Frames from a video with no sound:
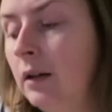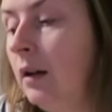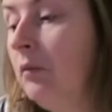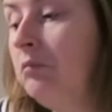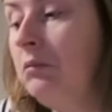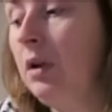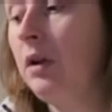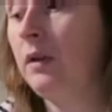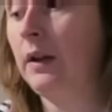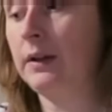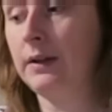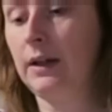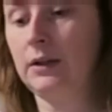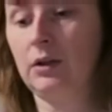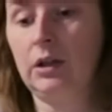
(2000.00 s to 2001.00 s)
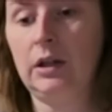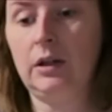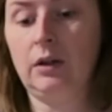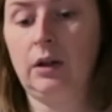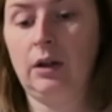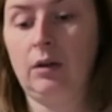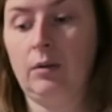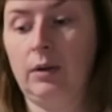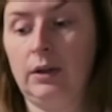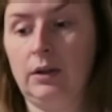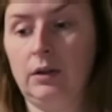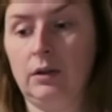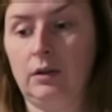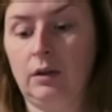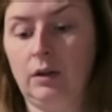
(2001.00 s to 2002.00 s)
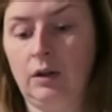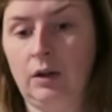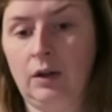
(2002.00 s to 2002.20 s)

Oh, that's actually looking quite good.